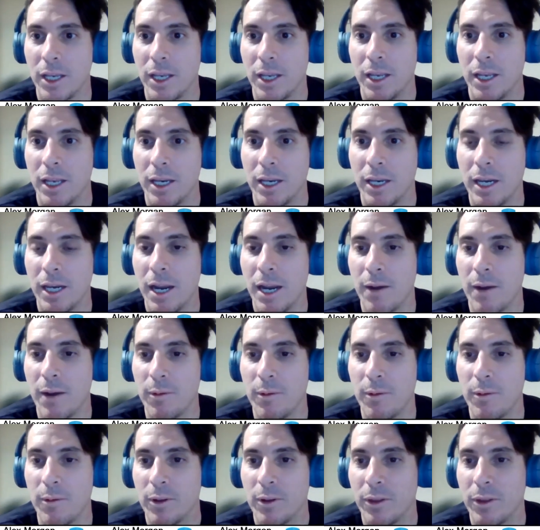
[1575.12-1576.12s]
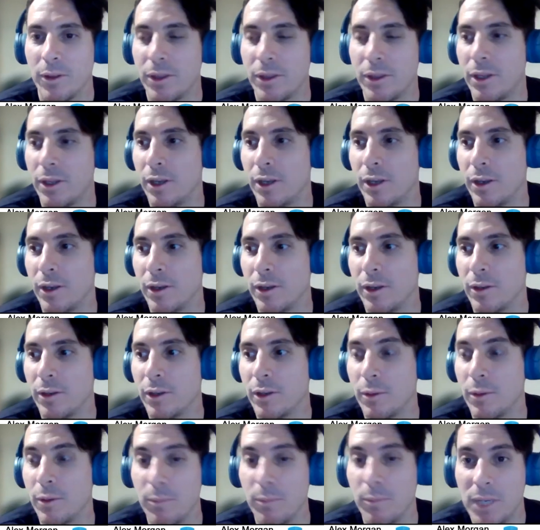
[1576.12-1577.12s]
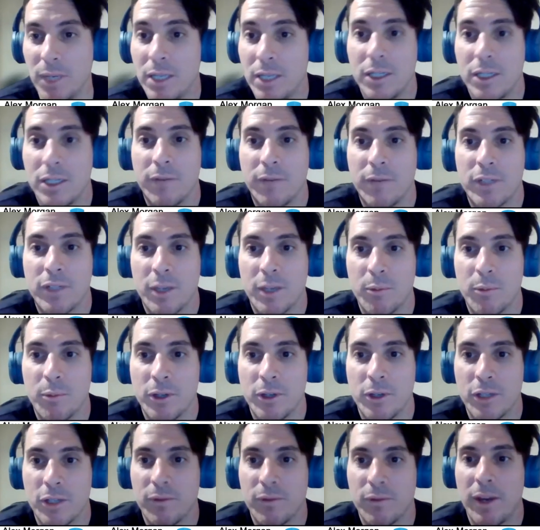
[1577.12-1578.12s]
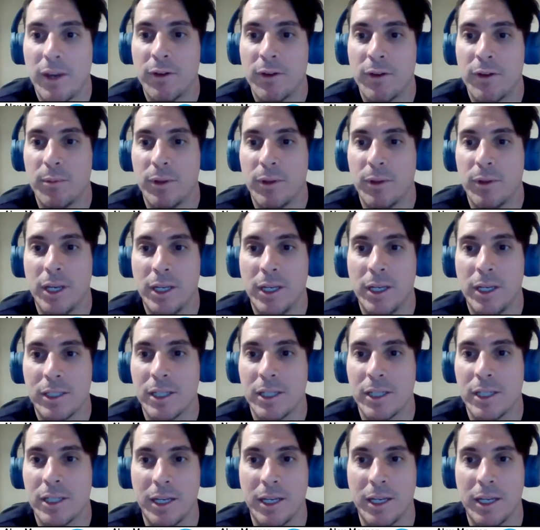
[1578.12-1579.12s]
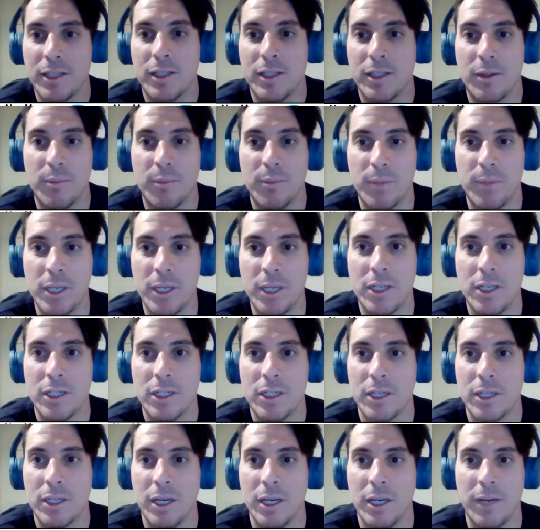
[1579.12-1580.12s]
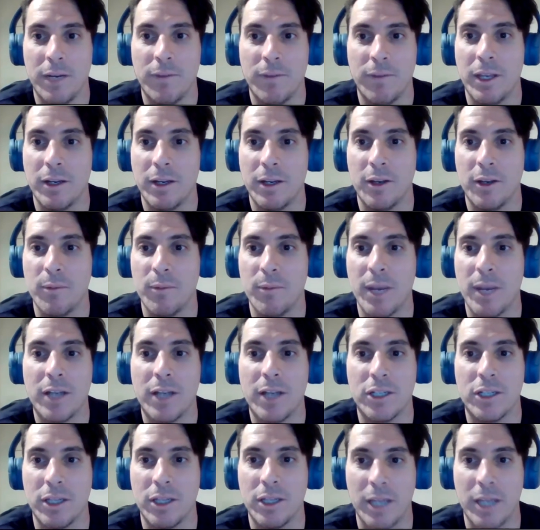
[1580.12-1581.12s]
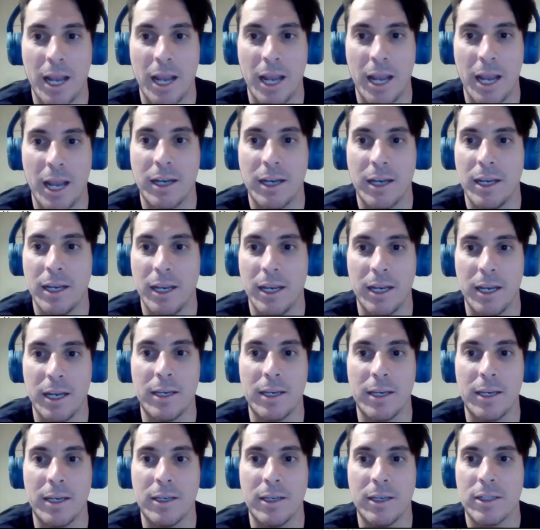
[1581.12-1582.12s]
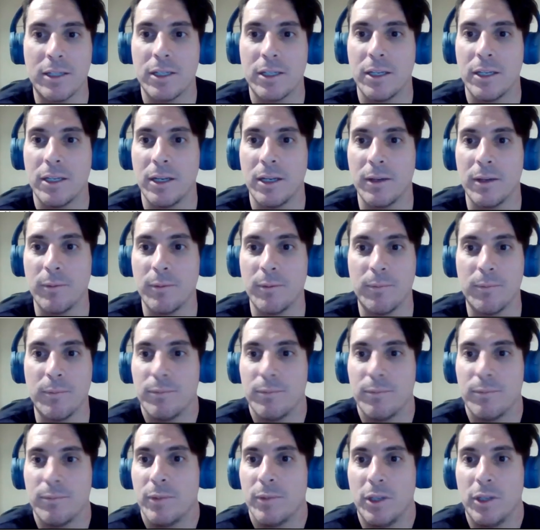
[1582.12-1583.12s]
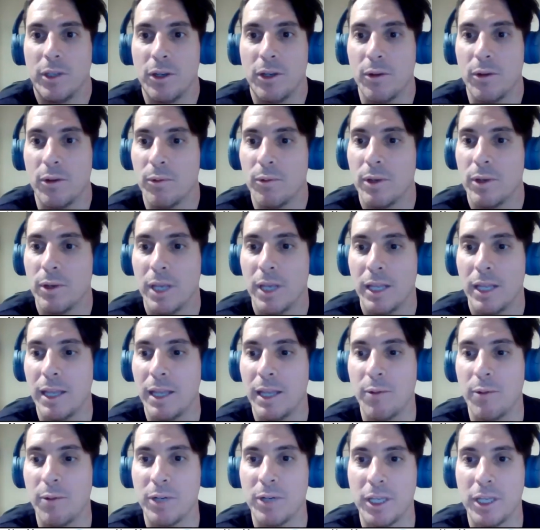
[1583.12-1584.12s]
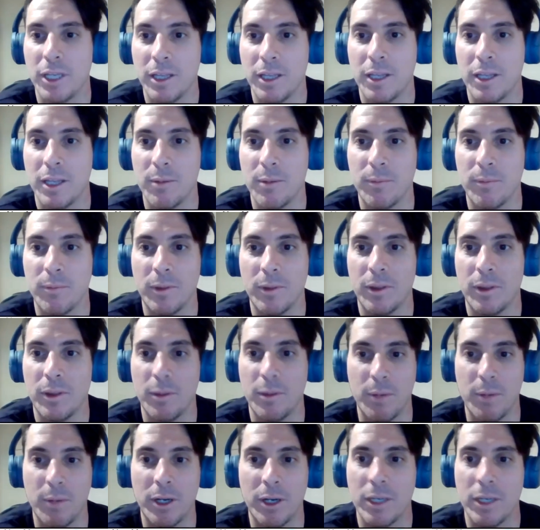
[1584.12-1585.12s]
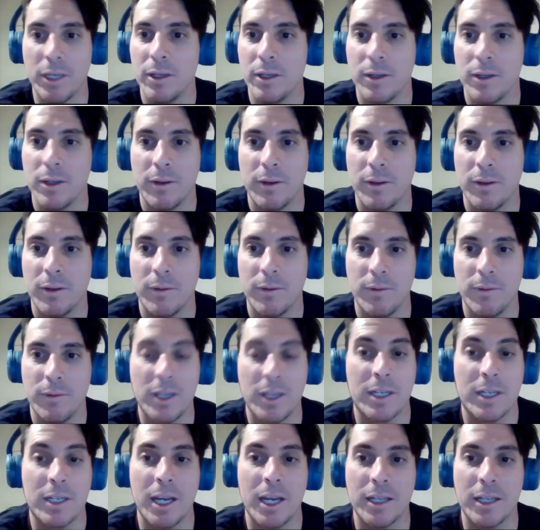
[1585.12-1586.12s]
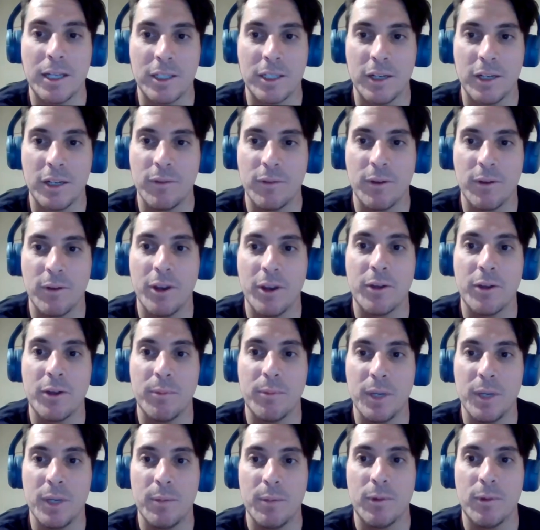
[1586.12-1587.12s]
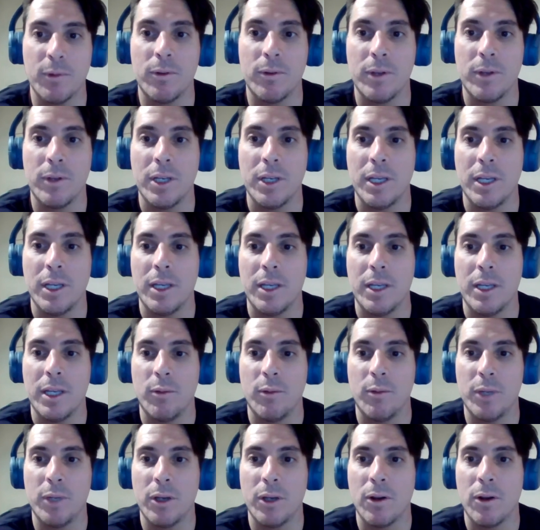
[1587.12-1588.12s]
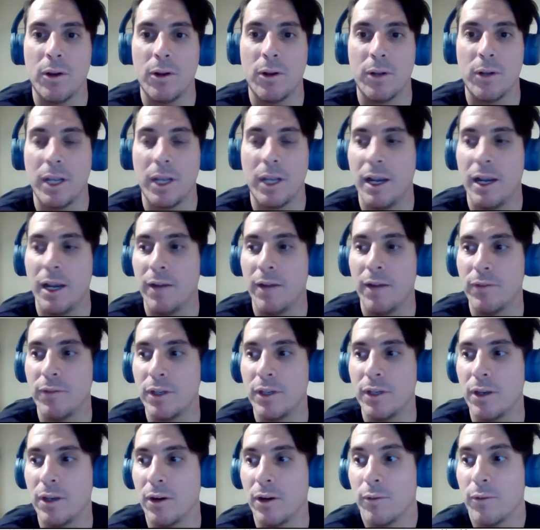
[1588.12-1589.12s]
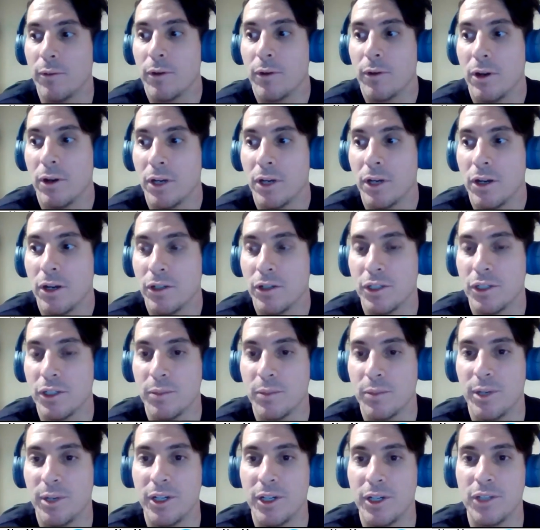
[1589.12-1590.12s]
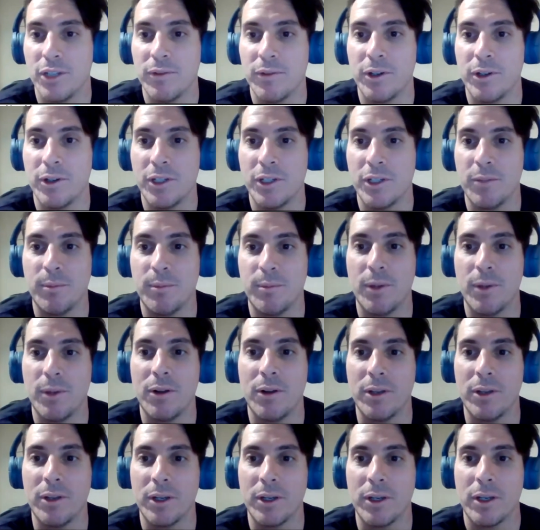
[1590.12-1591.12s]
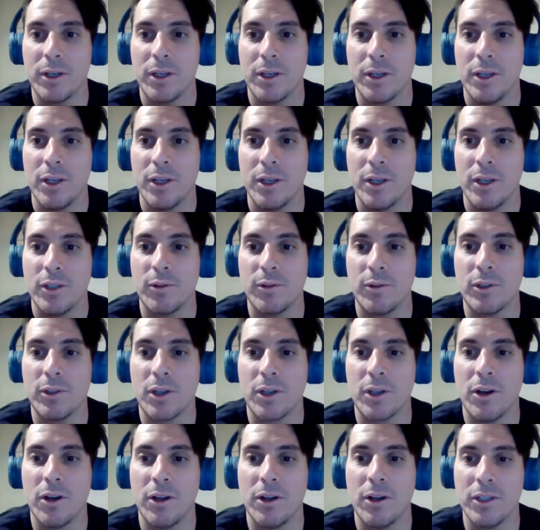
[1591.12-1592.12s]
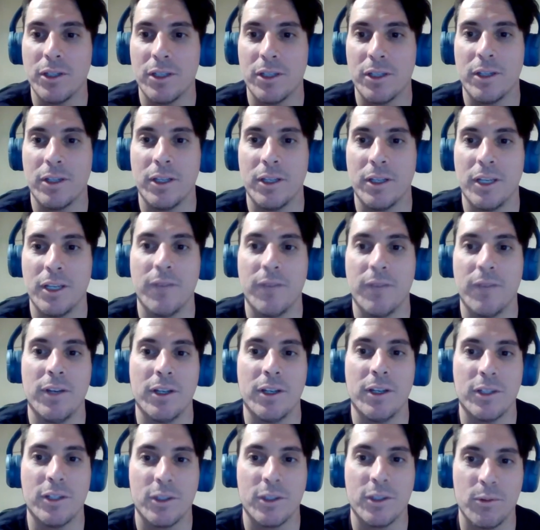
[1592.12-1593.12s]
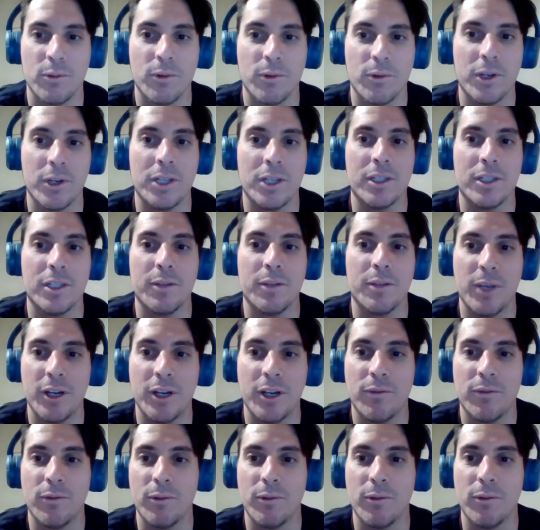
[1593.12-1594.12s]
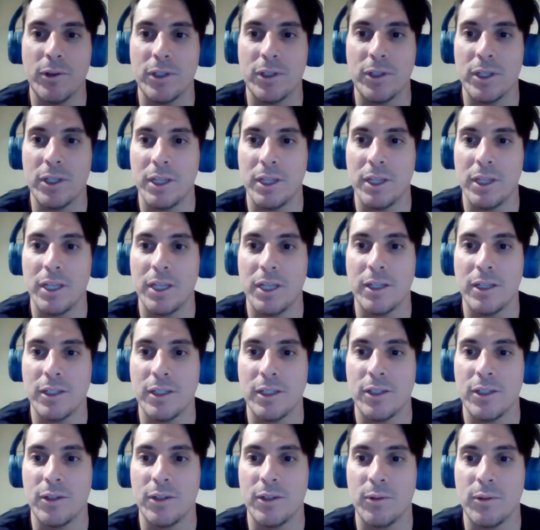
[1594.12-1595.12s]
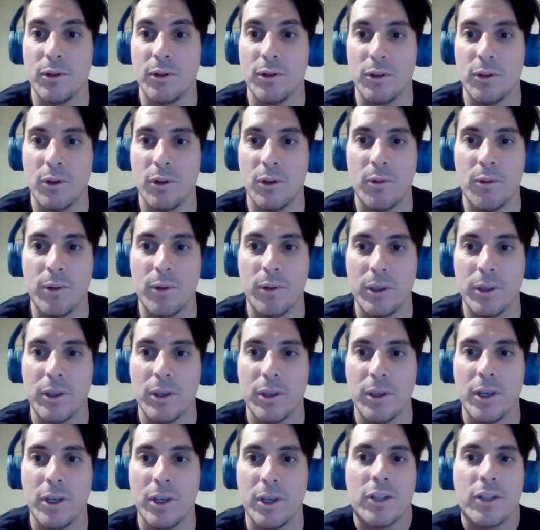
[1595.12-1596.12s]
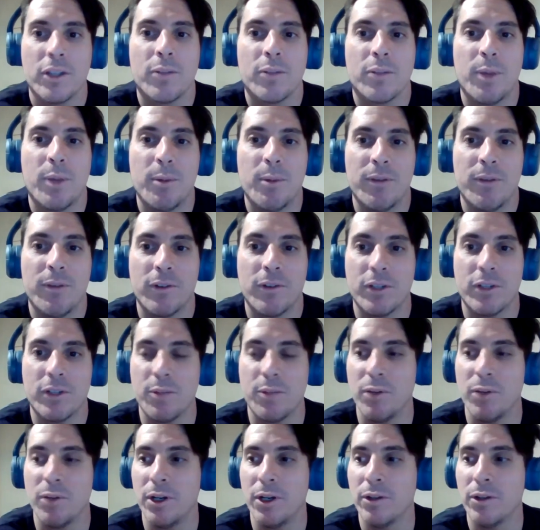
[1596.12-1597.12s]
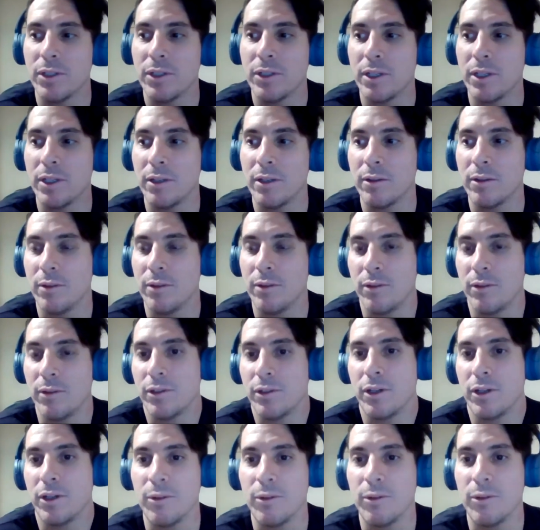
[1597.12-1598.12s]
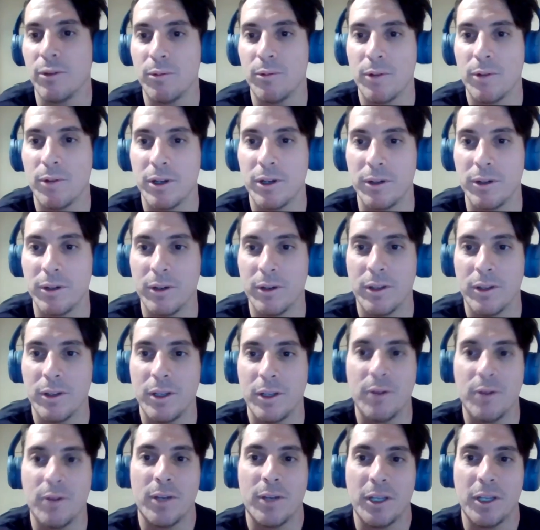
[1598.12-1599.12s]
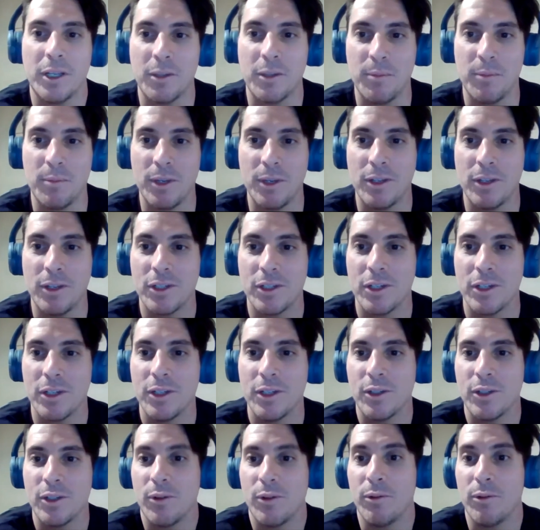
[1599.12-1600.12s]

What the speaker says: Now, the beach, if someone's favorite place like is the beach, and if they could imagine that, and that would get them the money, fantastic. For other people, we all have our unconscious mind is very symbolic. So it's constantly giving us stories and metaphors and things to go with. So maybe for someone else, like they're scared of the water, they don't like the beach. So